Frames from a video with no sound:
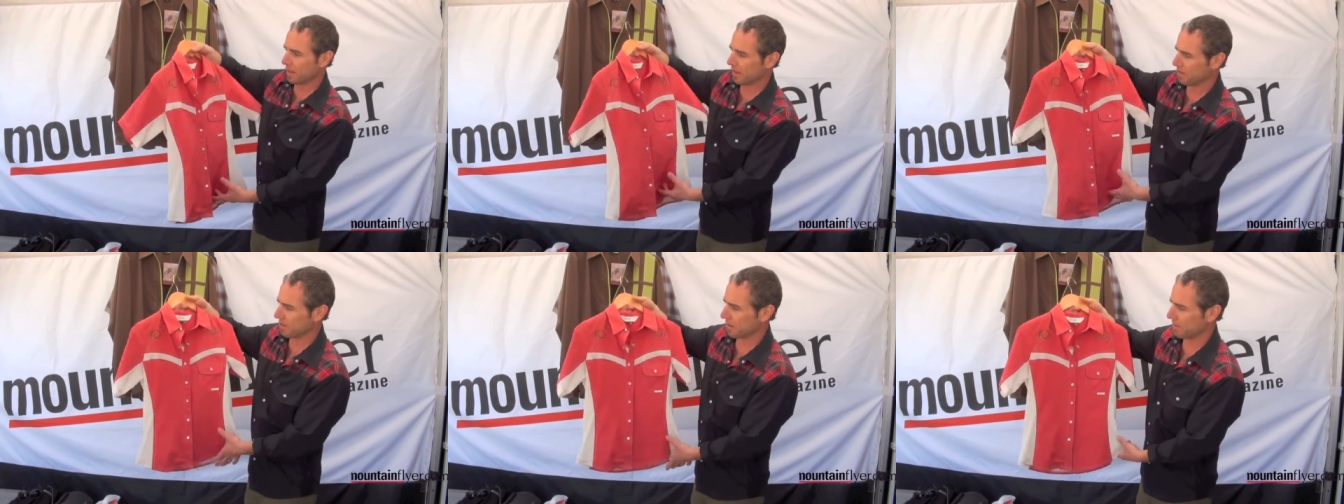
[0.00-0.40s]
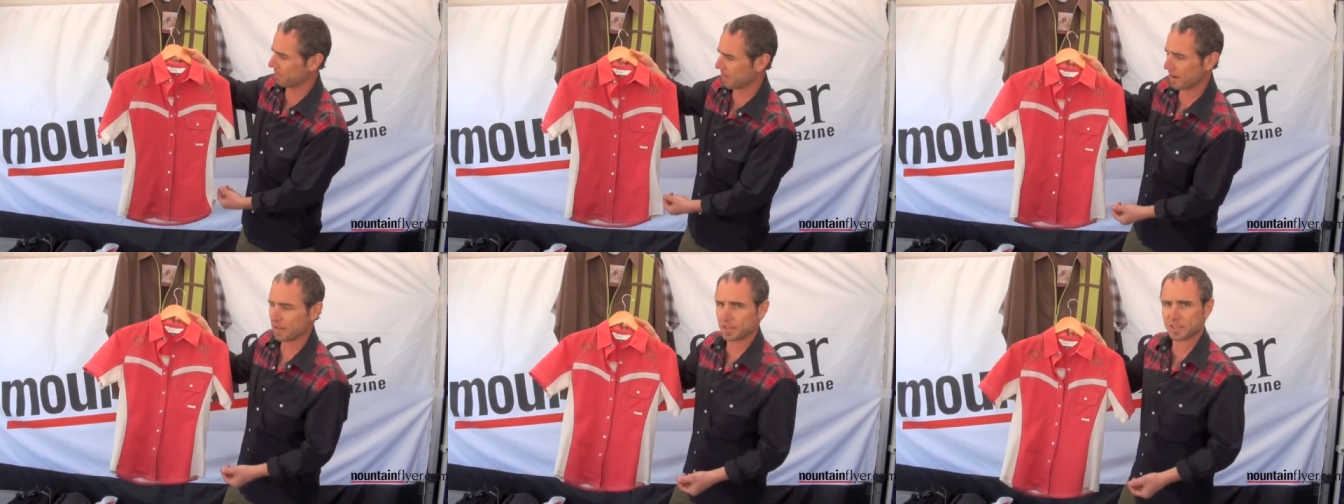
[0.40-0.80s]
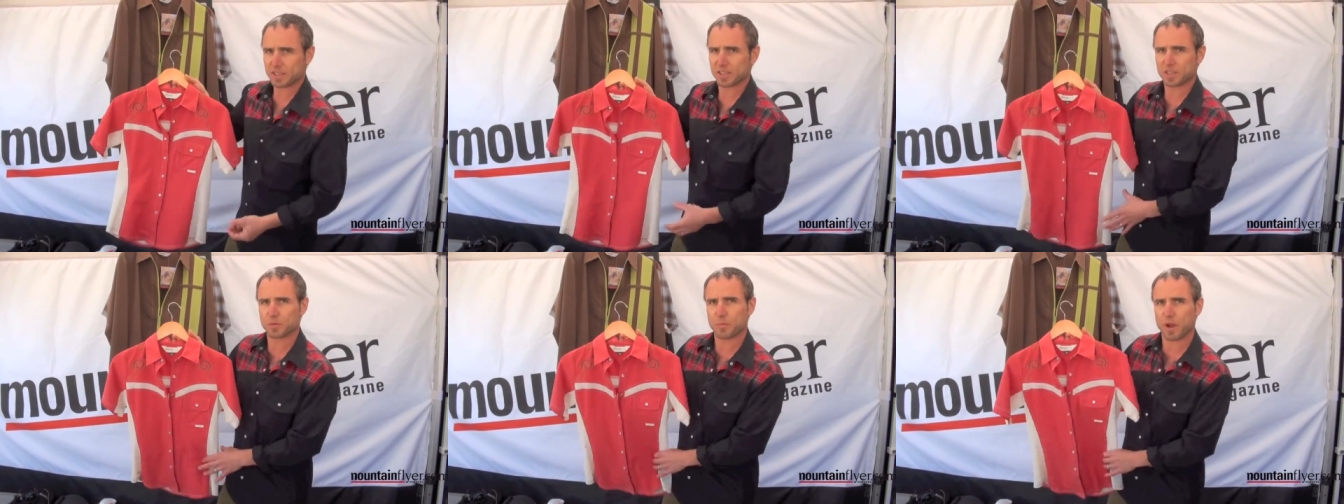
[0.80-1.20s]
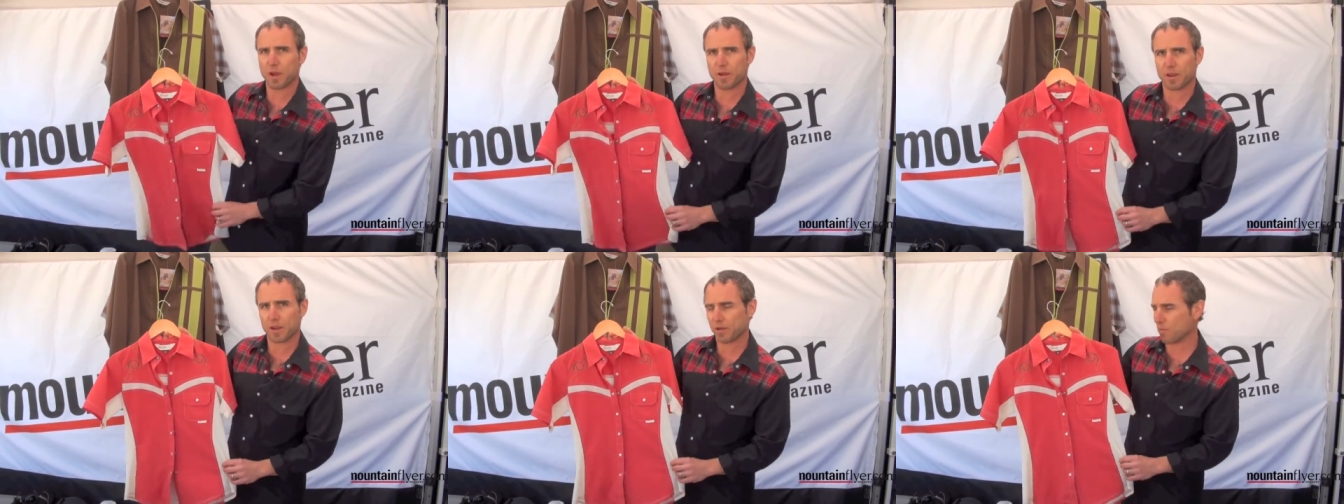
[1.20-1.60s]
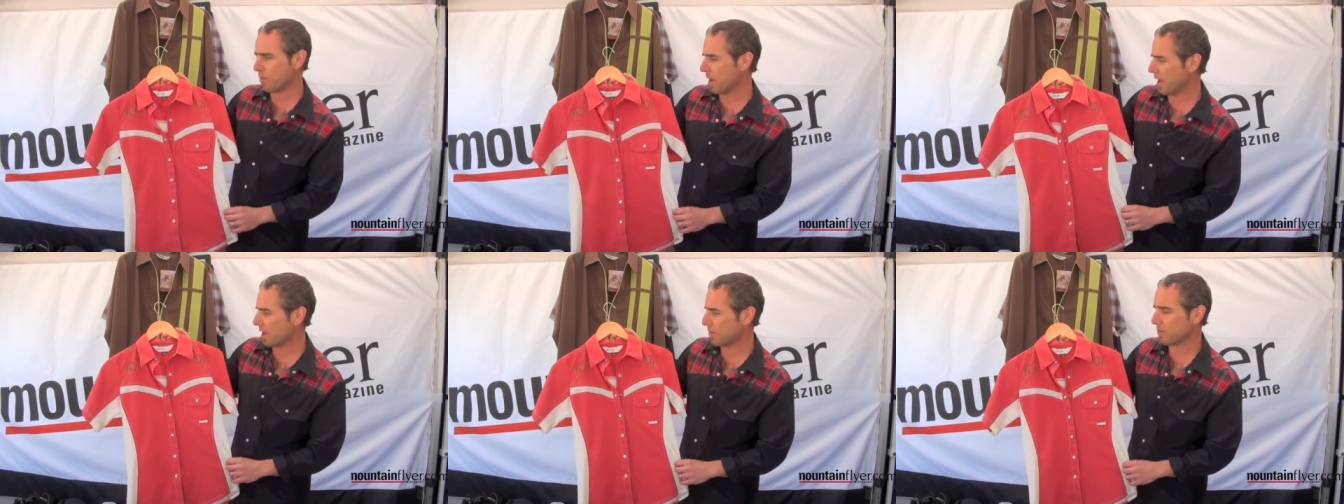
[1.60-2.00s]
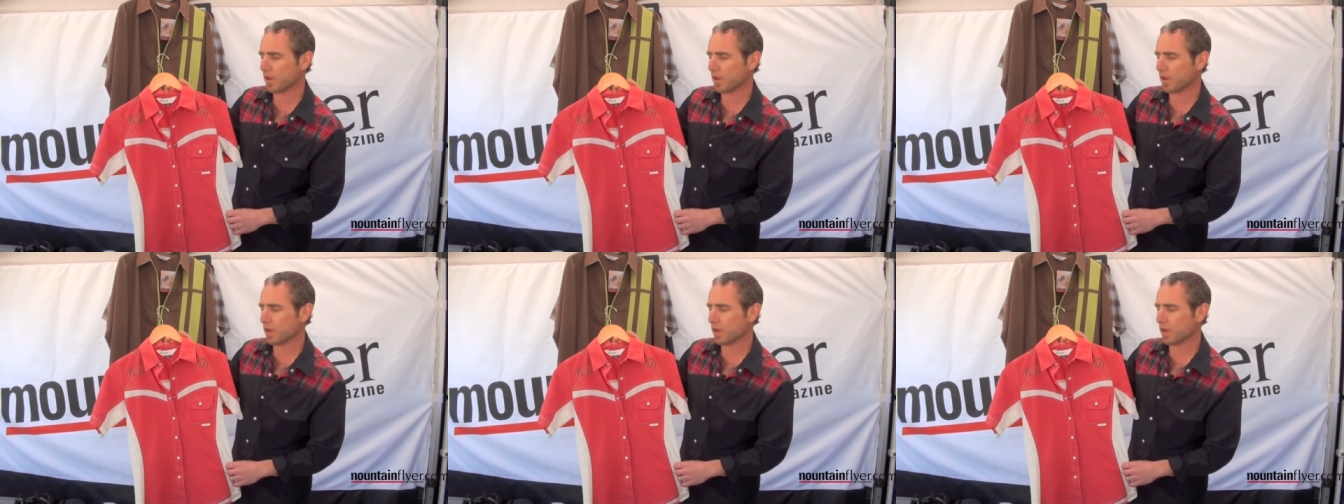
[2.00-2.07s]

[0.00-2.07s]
Then you're going to find this in this berry red.